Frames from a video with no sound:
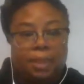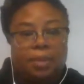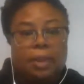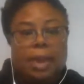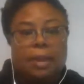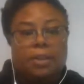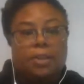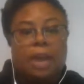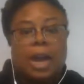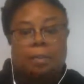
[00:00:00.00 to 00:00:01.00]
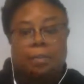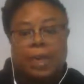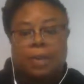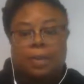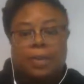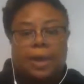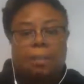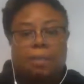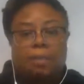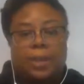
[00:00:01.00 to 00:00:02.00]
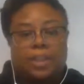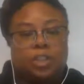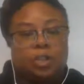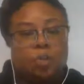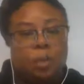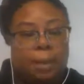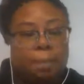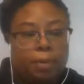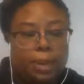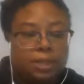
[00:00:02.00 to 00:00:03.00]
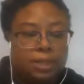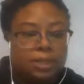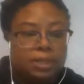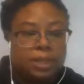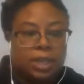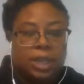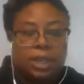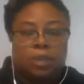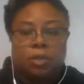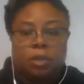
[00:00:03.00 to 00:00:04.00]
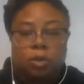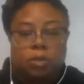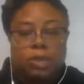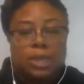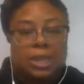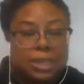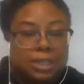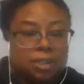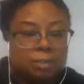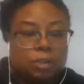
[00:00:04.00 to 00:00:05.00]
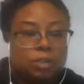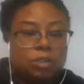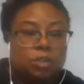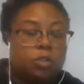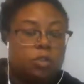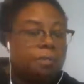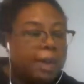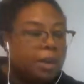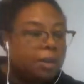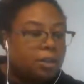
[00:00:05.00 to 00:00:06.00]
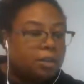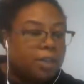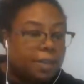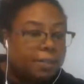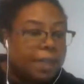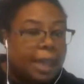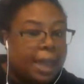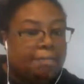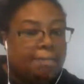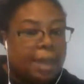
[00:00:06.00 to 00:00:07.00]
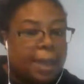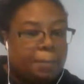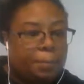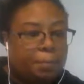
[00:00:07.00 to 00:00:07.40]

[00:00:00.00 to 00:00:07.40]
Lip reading: You're operating without a professional web presence, and you're losing customers to competitors that have that.